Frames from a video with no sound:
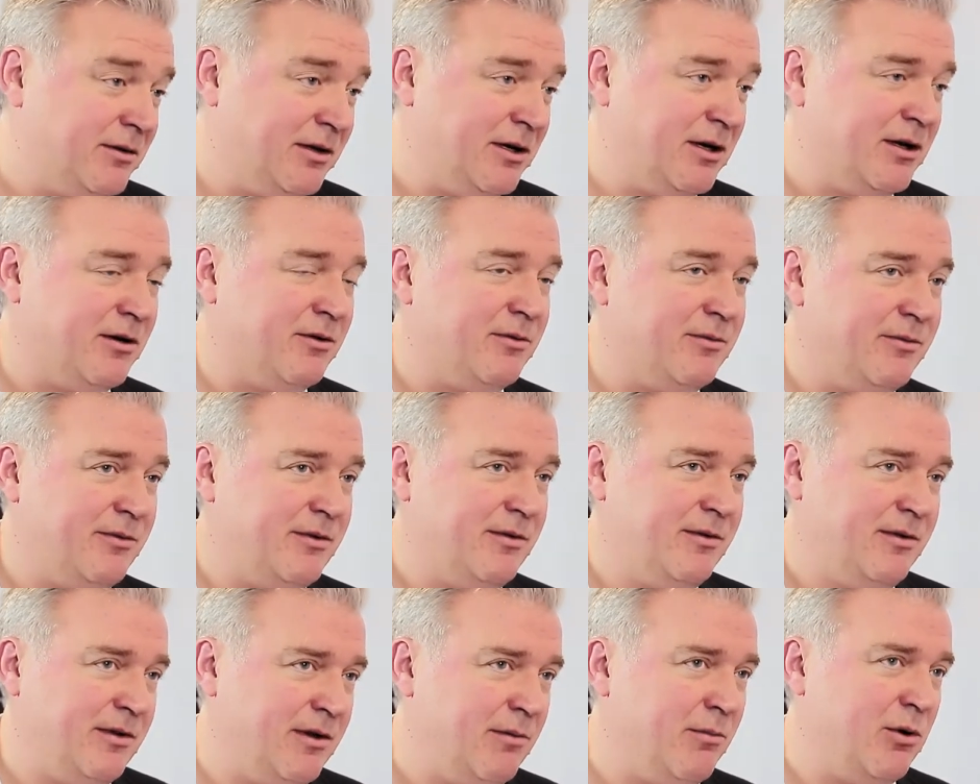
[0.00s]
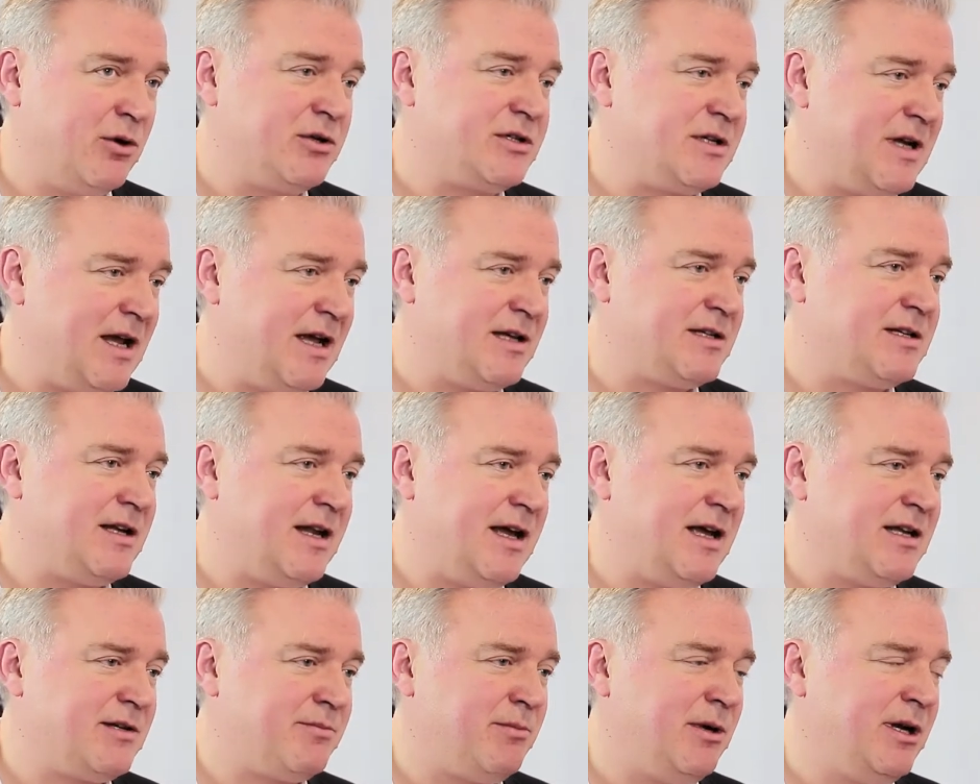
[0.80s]
You know, the multi-asset
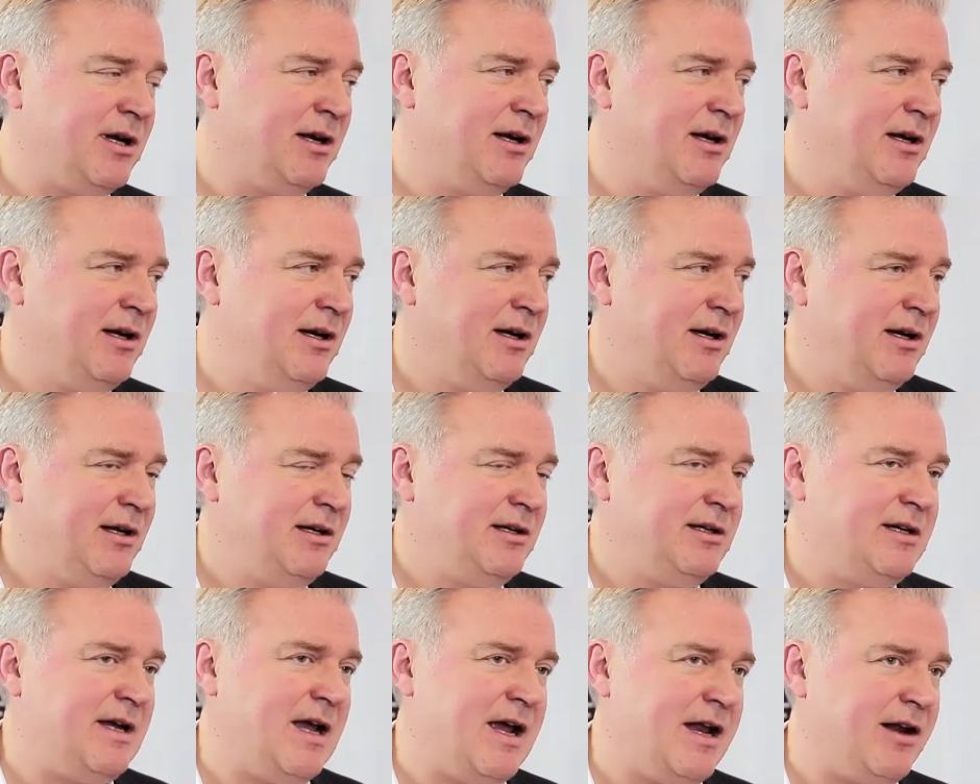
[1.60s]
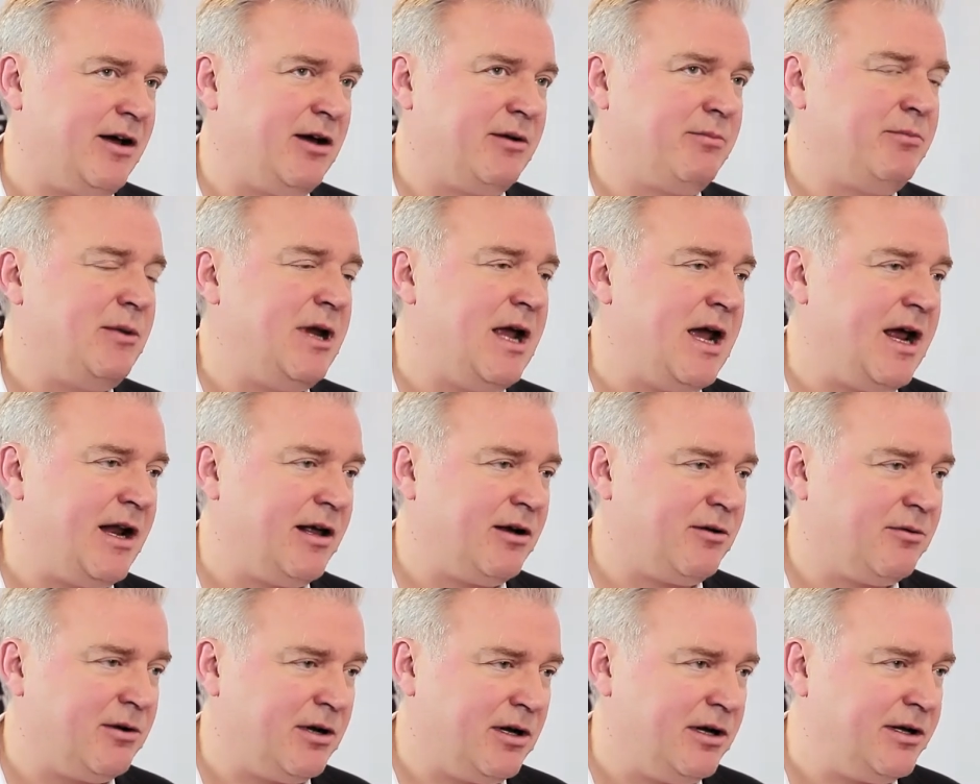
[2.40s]
aspect cannot be
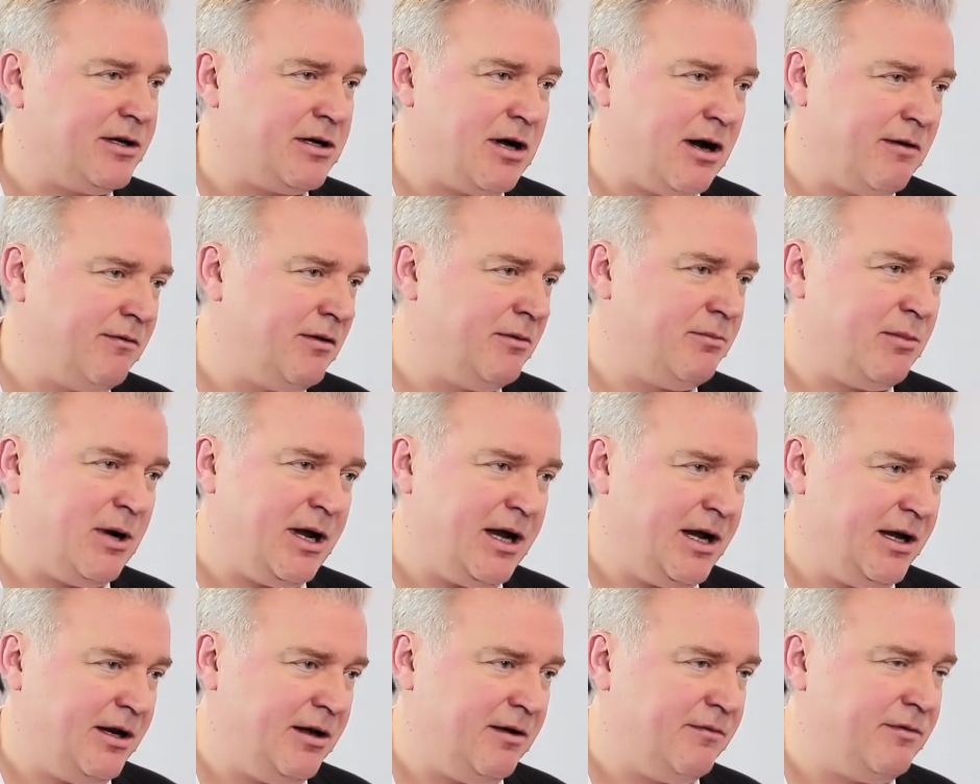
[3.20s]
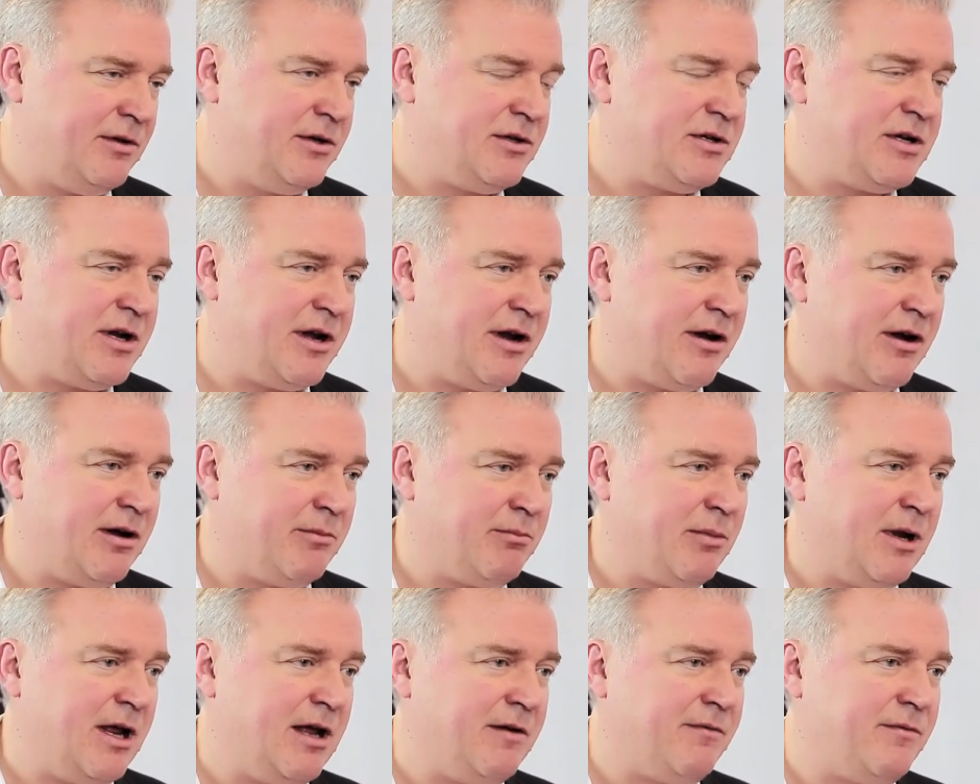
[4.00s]
adequately covered by any of the
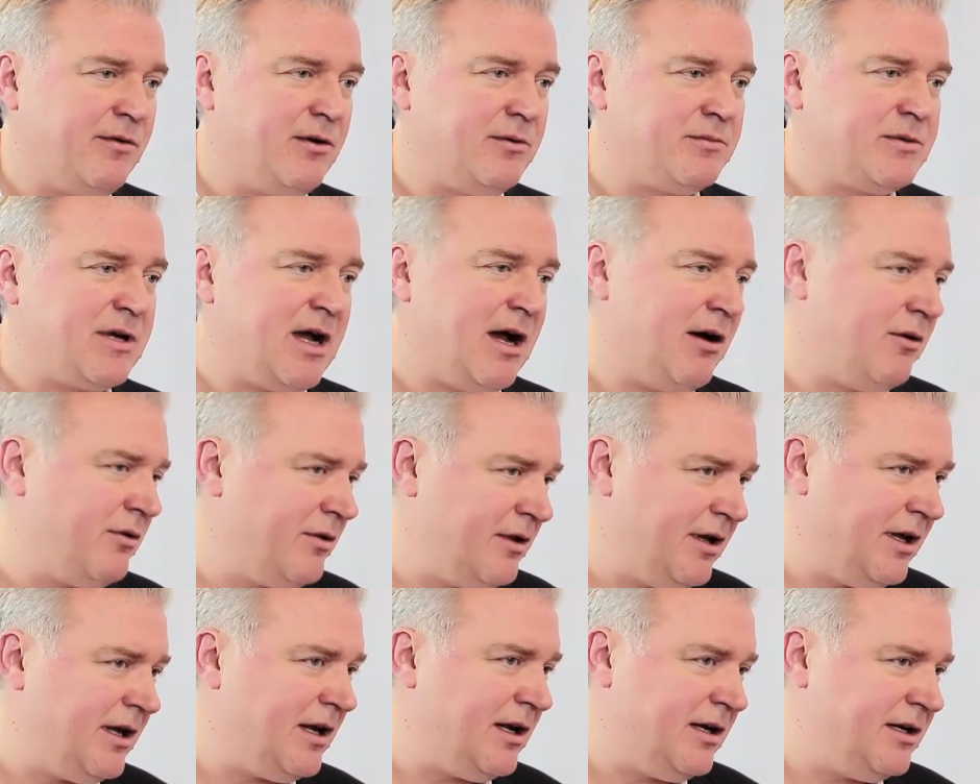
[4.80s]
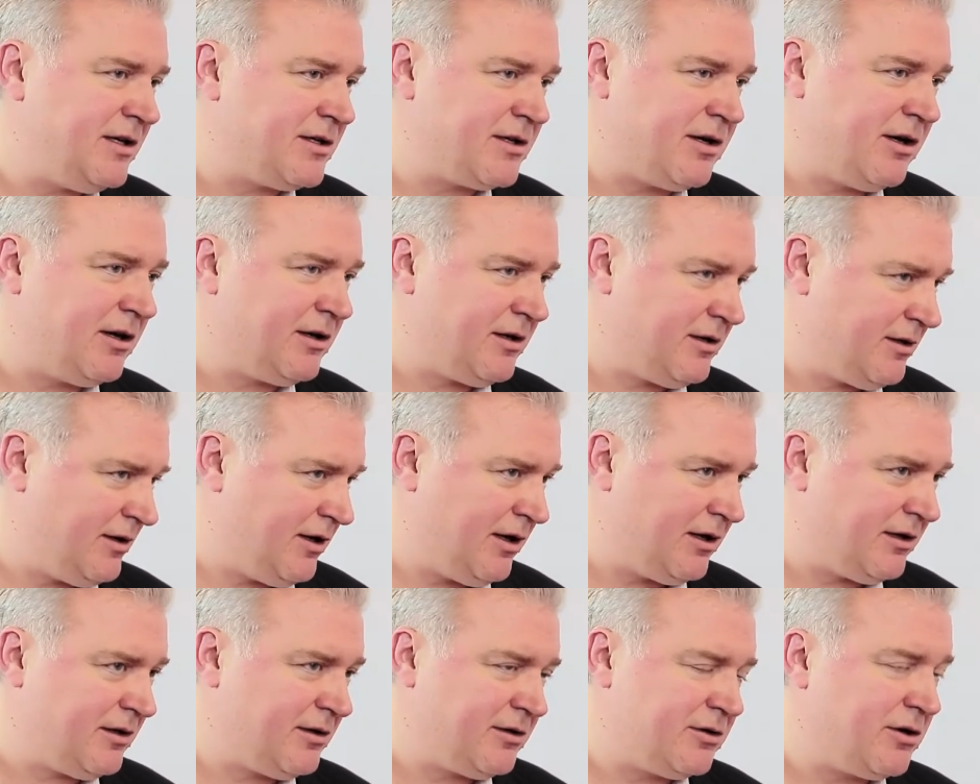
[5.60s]
generic platforms out there, at least
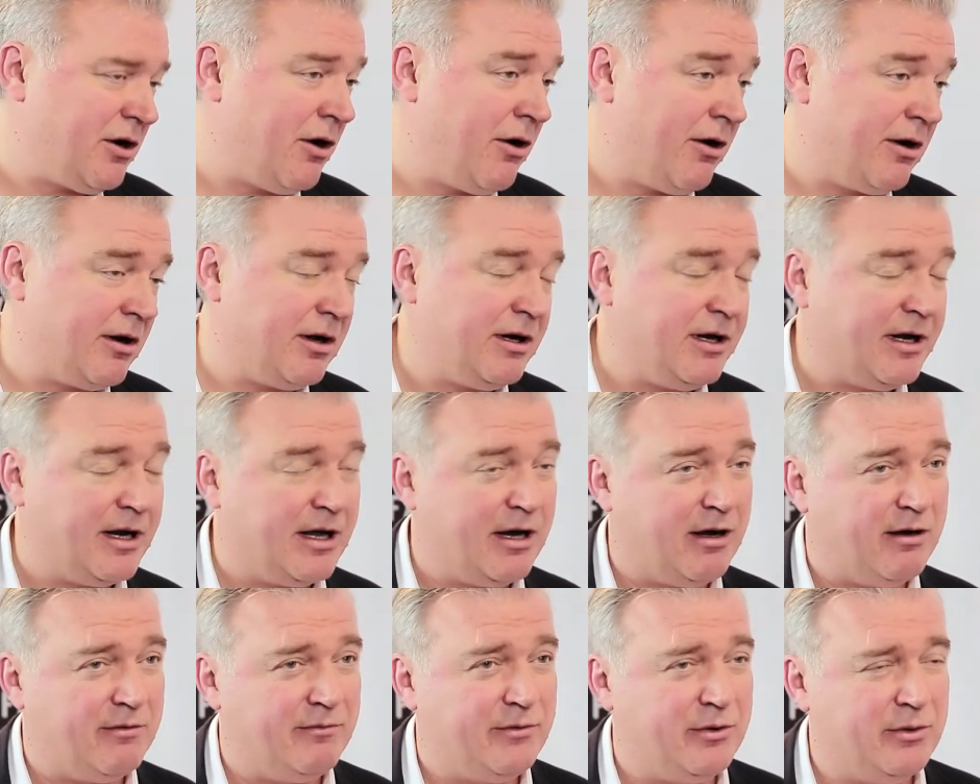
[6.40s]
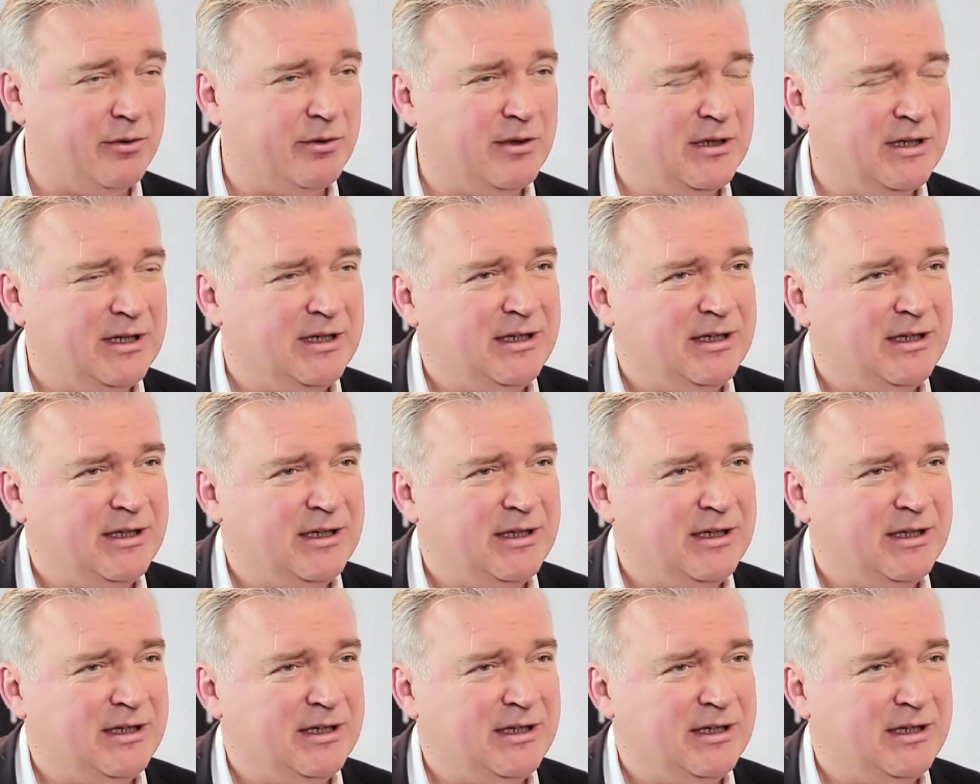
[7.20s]
not currently in our view.